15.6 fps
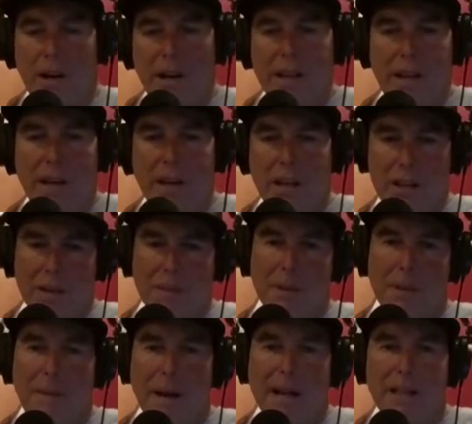And then some of the
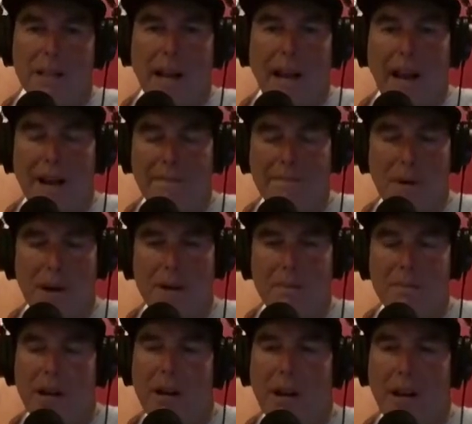bikes that I have bottomed out,